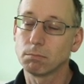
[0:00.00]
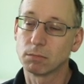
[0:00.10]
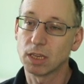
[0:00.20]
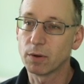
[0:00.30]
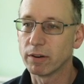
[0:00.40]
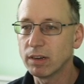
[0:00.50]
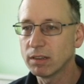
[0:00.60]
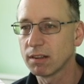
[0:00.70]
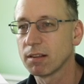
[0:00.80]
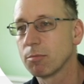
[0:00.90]
No error,
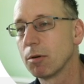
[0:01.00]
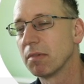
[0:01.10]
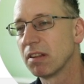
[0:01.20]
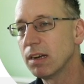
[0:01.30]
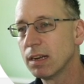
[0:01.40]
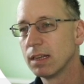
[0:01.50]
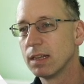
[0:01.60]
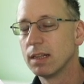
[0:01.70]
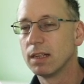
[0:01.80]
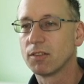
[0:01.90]
so that's promising.
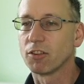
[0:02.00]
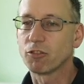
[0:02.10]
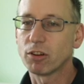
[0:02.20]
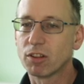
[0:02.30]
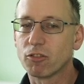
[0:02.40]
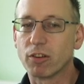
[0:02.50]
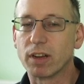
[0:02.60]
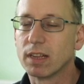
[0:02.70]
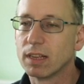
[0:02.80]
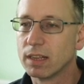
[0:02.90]
So string to string.
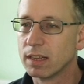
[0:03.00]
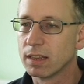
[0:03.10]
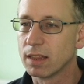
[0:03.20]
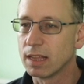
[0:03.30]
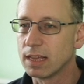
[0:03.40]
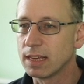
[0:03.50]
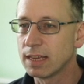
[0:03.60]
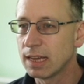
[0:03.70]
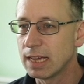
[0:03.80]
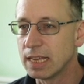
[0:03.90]
The
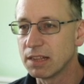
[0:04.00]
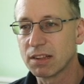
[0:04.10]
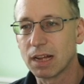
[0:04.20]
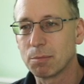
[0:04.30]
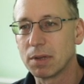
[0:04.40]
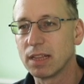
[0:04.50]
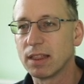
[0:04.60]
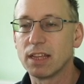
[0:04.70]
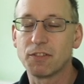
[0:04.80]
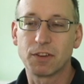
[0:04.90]
key is going to be
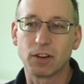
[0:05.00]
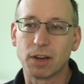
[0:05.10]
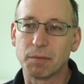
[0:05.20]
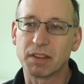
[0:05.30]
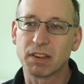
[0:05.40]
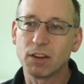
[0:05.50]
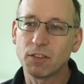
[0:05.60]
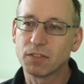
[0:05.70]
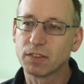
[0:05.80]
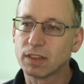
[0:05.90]
the file name
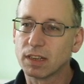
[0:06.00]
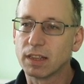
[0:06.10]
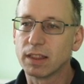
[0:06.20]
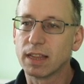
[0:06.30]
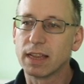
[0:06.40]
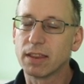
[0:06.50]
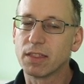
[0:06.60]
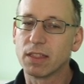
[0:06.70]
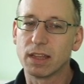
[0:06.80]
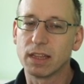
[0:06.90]
itself, and then
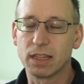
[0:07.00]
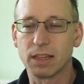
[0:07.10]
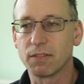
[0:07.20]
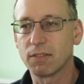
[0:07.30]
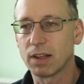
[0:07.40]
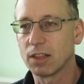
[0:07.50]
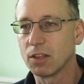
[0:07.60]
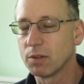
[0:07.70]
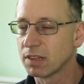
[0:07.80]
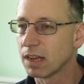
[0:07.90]
the value
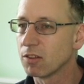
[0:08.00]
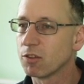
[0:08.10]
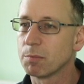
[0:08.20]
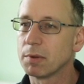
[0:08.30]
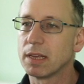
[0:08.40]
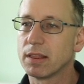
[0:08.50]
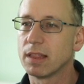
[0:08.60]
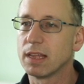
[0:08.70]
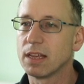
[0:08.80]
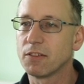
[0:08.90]
is going to be
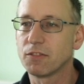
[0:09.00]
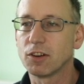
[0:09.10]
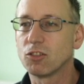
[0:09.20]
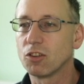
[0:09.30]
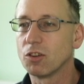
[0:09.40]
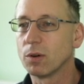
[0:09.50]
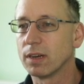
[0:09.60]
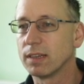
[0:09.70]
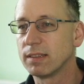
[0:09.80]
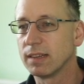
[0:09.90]
the photo
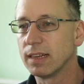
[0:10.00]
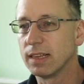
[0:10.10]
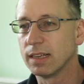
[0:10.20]
ID.